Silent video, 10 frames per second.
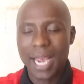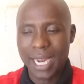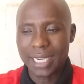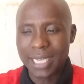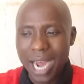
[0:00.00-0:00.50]

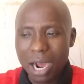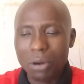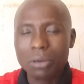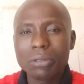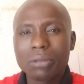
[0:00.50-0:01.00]
And
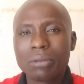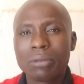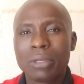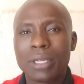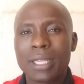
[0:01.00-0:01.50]
now,
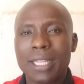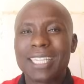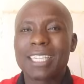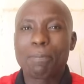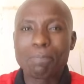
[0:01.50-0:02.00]
there
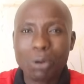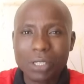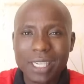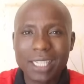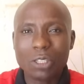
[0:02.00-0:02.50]
is a
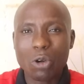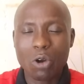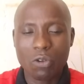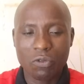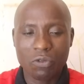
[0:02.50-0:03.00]
process
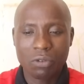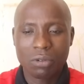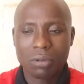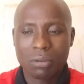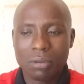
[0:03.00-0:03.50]
of
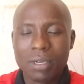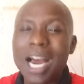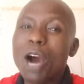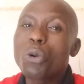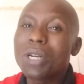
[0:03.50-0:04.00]

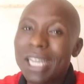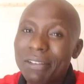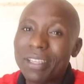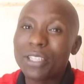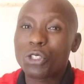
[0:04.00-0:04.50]
now
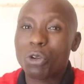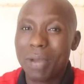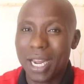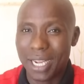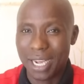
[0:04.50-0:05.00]
leaving
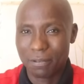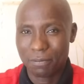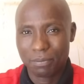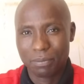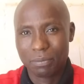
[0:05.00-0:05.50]
Somalia.
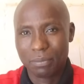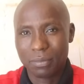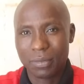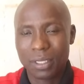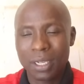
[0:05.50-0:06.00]

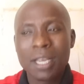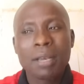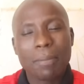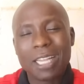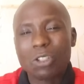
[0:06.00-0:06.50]

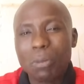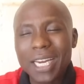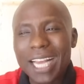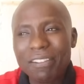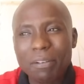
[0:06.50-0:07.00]
But the
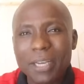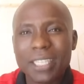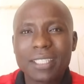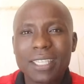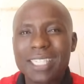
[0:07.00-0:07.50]
Somali
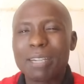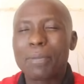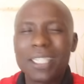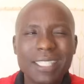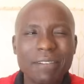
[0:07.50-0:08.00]
government is a
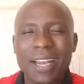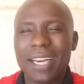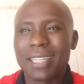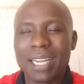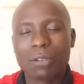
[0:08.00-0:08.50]
bit
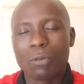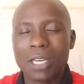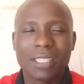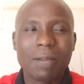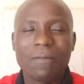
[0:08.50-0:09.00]
divided that
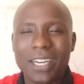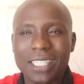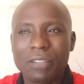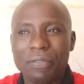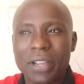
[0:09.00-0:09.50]
while some
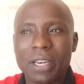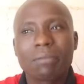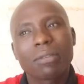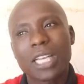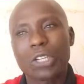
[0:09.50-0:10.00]
factors
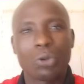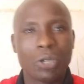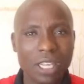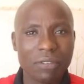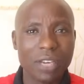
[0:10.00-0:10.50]
feel Kenya should
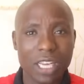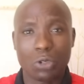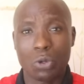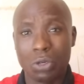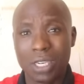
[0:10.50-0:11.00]
leave, Kenya
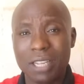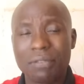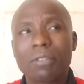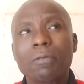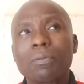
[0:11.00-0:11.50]
should not
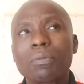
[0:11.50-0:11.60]
leave,